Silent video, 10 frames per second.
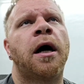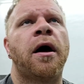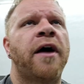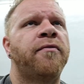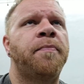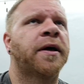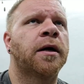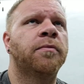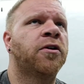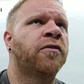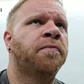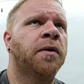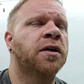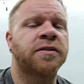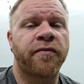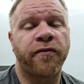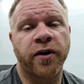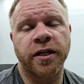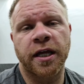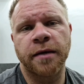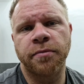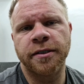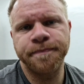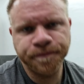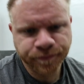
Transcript: I'll have to pick up Nerf balls every freaking day, but